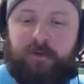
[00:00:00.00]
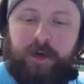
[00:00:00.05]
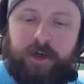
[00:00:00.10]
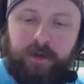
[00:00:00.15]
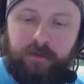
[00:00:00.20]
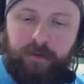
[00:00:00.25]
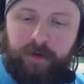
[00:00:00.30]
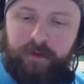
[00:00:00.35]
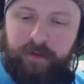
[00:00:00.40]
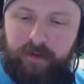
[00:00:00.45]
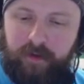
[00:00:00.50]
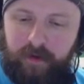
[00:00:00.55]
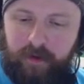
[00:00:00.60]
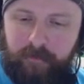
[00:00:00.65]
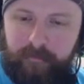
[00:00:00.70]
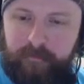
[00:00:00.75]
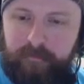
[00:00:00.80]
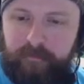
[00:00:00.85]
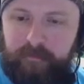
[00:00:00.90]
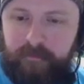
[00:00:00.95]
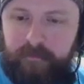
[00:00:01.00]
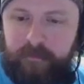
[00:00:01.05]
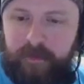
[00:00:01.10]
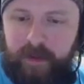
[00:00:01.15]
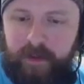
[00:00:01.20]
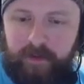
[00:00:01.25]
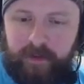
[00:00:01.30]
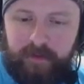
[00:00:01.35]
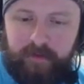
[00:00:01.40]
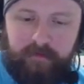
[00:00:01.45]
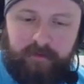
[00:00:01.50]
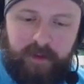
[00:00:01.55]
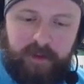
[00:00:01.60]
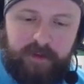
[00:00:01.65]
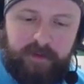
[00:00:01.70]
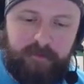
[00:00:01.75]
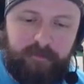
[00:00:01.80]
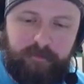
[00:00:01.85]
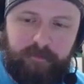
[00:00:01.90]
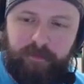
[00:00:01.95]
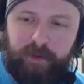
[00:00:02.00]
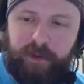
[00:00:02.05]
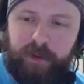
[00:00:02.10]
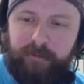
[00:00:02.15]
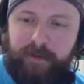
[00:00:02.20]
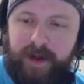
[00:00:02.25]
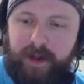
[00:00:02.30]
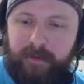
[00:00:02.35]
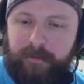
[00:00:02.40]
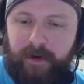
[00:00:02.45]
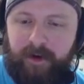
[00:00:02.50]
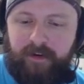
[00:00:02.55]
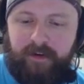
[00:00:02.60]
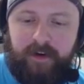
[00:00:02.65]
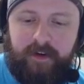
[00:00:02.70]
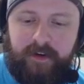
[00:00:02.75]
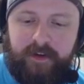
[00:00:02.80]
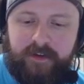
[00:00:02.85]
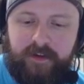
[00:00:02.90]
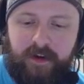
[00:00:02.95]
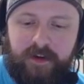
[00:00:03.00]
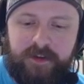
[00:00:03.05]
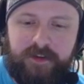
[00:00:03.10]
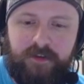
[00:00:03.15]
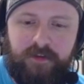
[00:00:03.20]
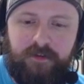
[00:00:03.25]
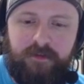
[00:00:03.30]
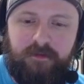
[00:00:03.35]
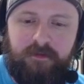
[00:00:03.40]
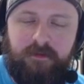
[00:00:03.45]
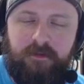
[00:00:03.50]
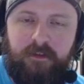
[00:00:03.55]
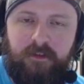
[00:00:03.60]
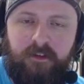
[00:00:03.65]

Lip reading: working with Kaylee. He's a really good pal of mine, and he's also,